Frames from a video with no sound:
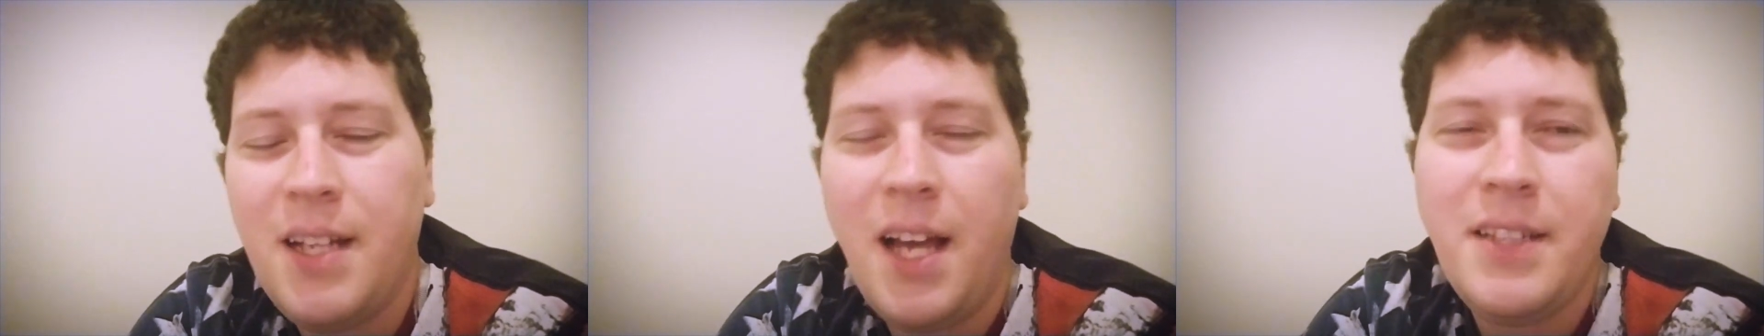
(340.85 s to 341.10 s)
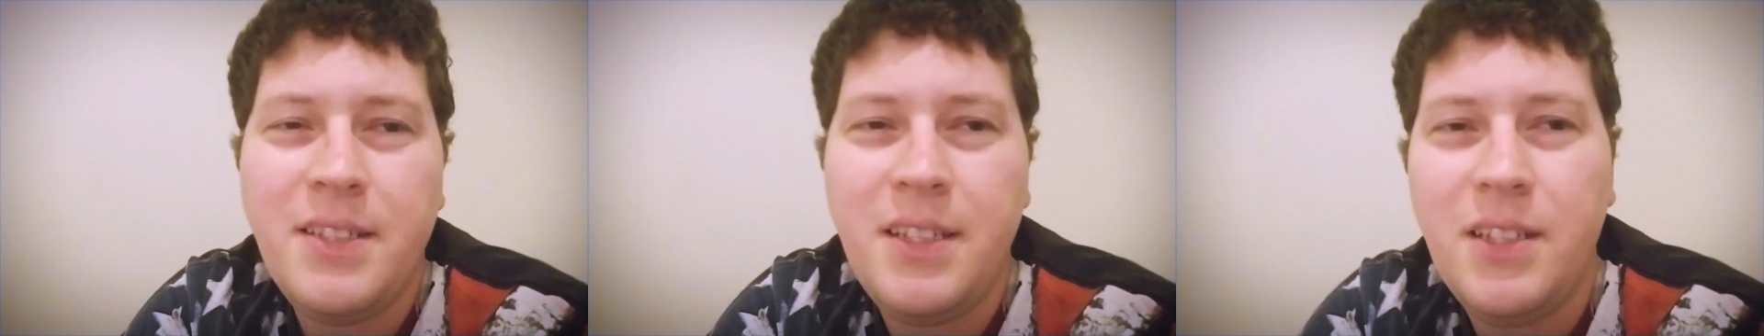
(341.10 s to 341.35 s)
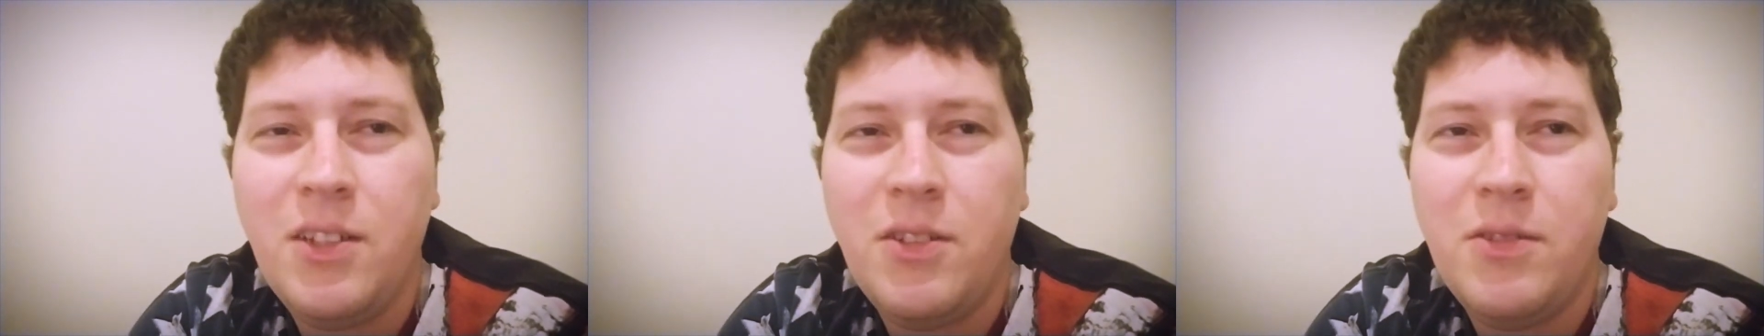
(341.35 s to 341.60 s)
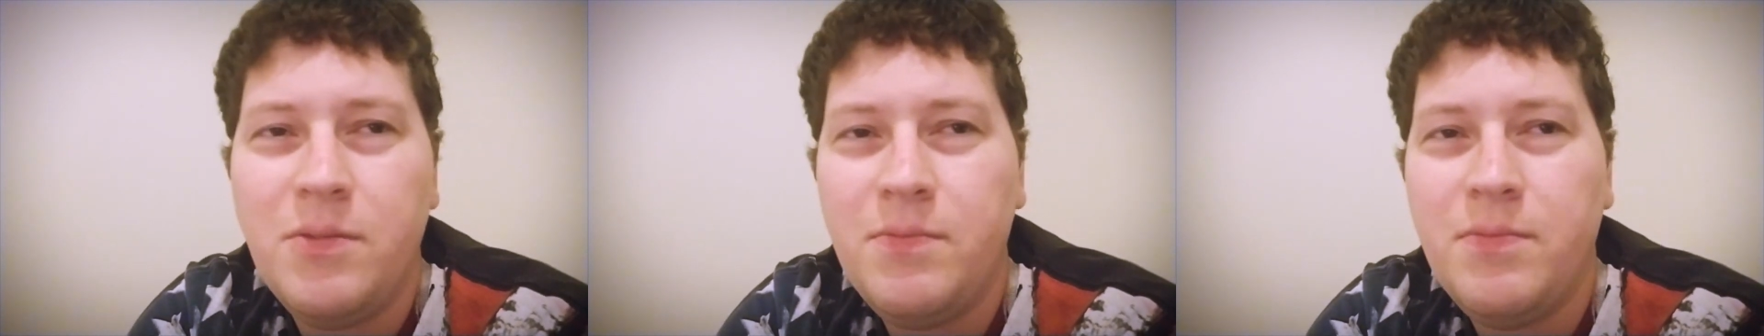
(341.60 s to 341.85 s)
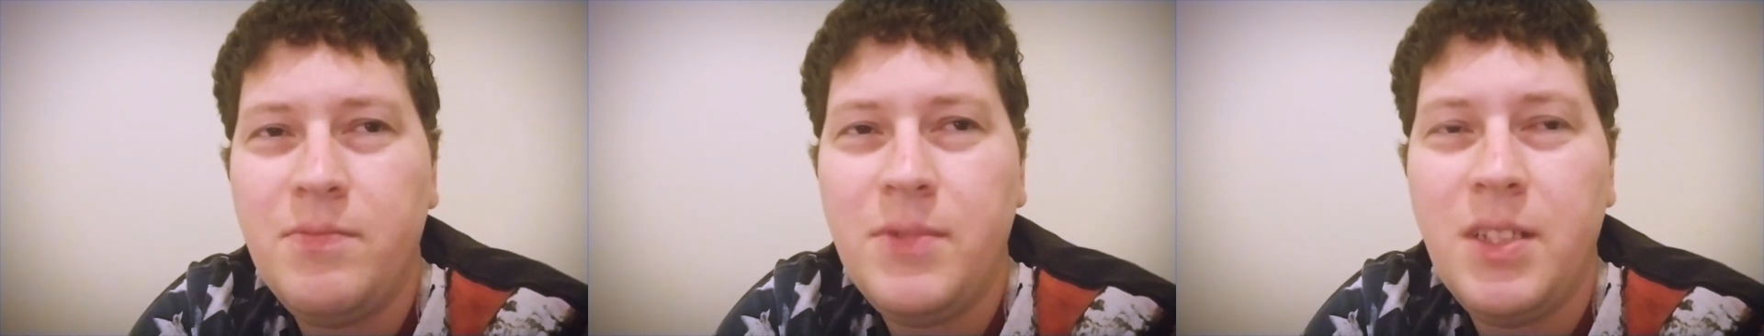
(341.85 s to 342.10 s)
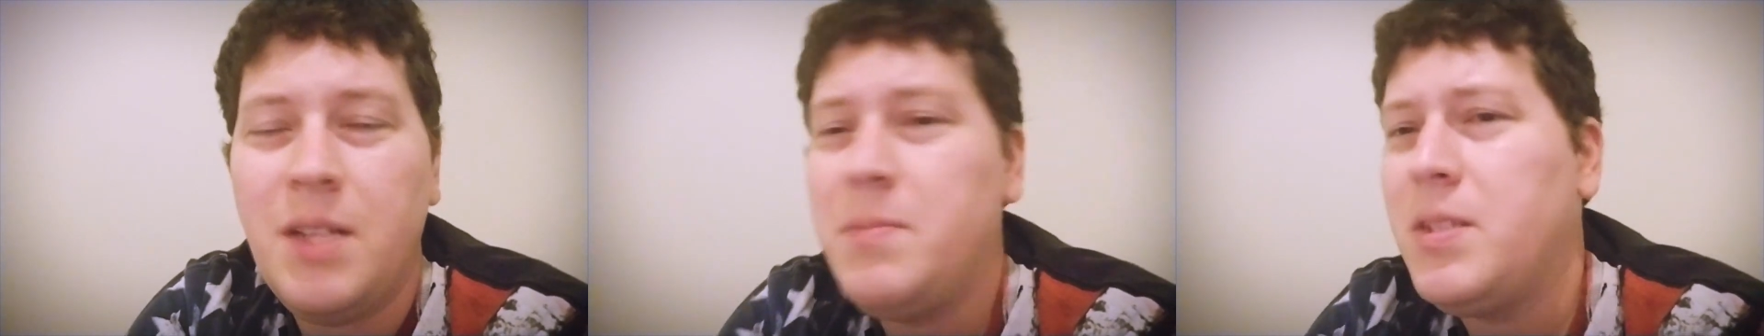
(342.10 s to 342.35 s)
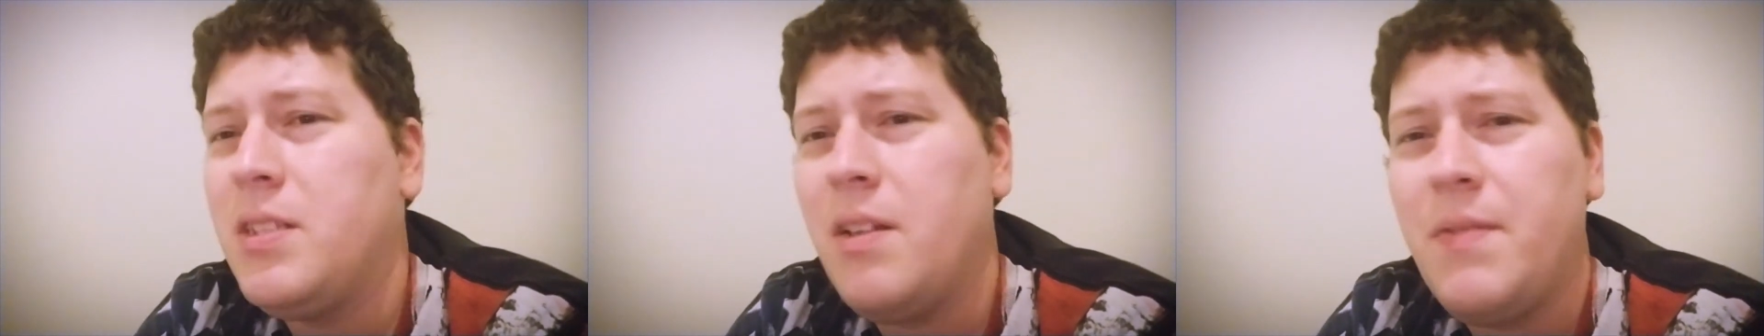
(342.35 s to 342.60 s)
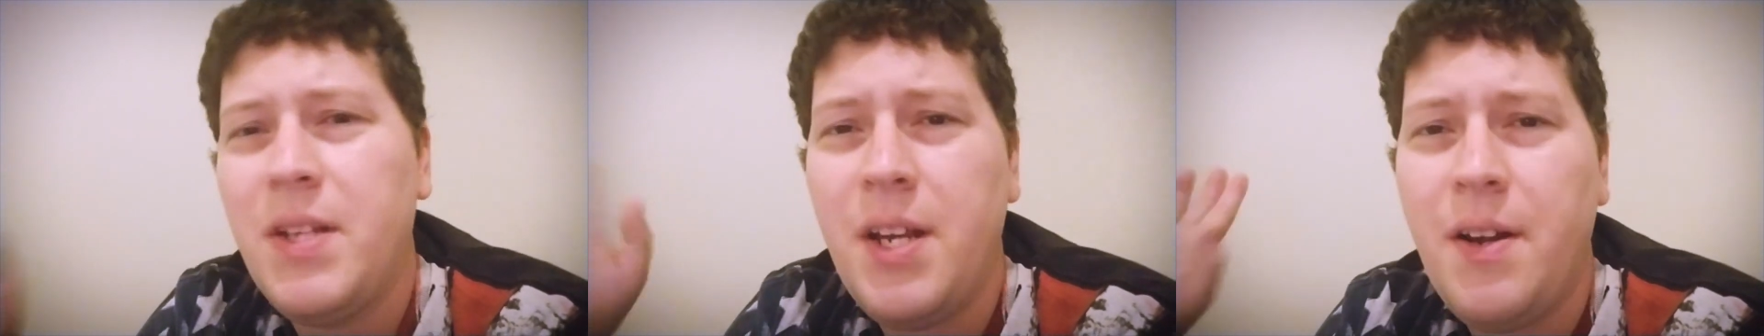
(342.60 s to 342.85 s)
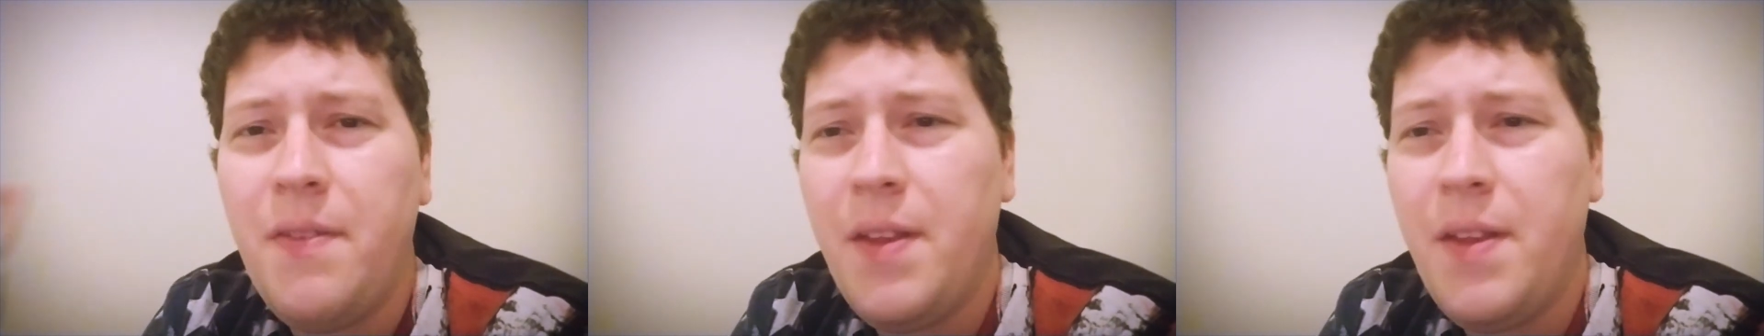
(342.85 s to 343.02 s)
I see little glimpses of it here